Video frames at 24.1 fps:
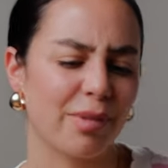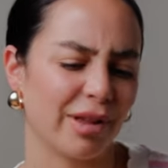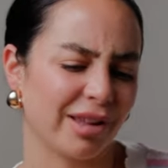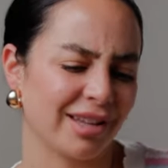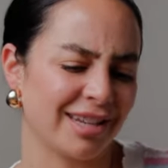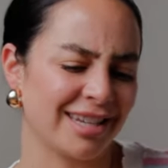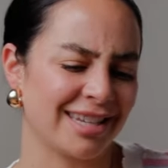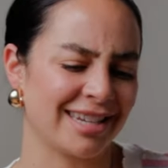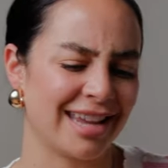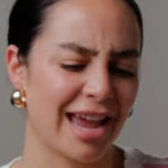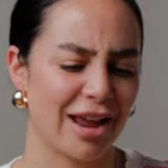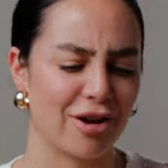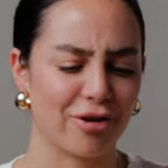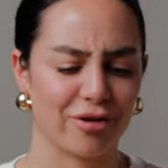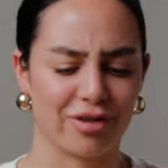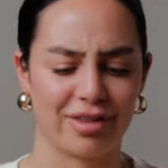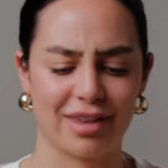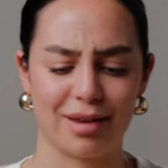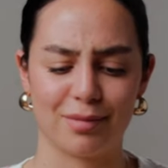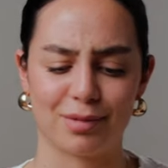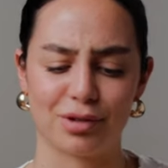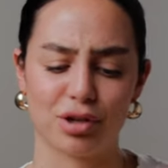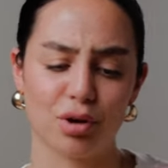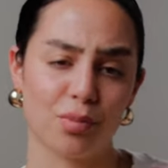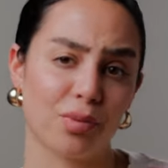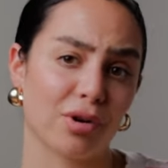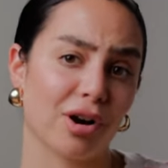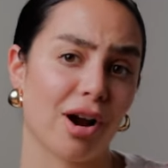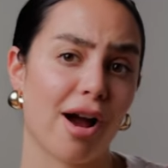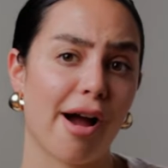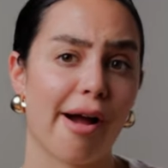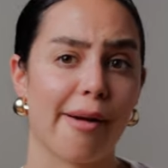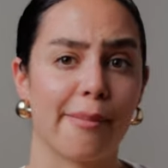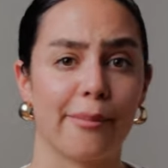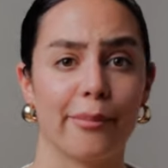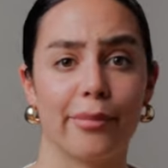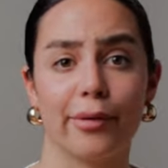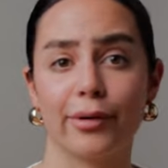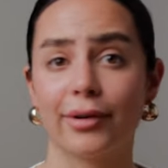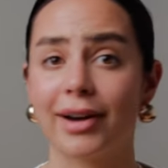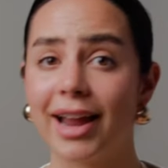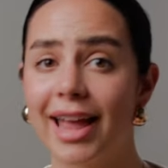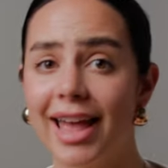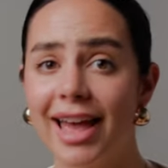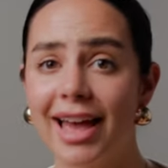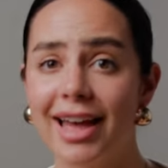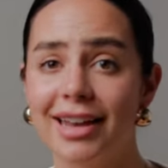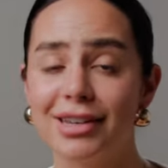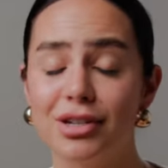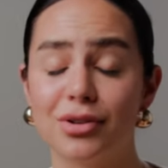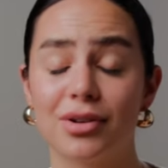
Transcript: ability to get your theme super on brand,